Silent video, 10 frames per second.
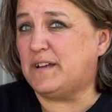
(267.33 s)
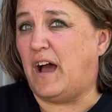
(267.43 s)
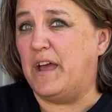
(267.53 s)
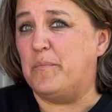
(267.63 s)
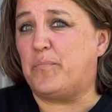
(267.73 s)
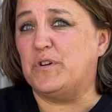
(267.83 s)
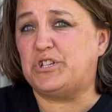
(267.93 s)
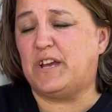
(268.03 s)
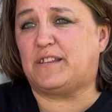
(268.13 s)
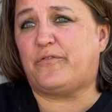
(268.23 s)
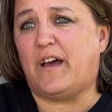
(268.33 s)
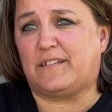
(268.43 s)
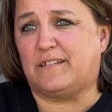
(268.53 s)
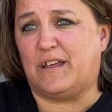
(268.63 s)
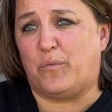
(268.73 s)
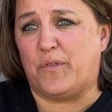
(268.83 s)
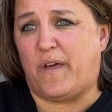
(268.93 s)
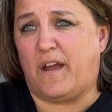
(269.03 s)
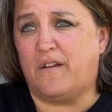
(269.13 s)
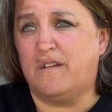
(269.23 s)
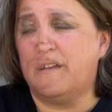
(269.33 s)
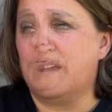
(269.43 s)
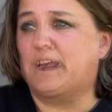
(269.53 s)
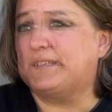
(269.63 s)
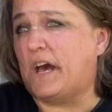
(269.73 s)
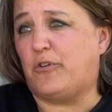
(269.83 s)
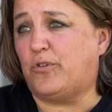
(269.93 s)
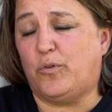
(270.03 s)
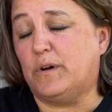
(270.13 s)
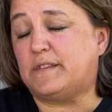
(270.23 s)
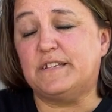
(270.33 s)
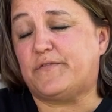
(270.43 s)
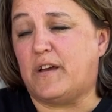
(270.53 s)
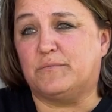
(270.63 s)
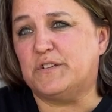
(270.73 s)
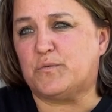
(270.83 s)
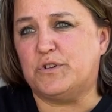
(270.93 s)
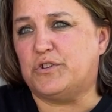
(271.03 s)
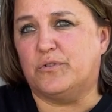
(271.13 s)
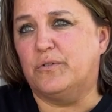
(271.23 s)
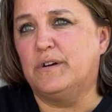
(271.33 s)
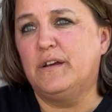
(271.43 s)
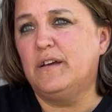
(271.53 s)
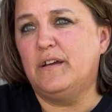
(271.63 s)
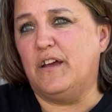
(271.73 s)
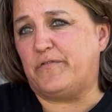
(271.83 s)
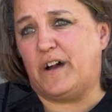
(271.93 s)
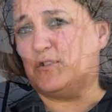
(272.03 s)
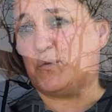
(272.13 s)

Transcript: I appreciate the fact that they were there, because I don't know what these families would do if the house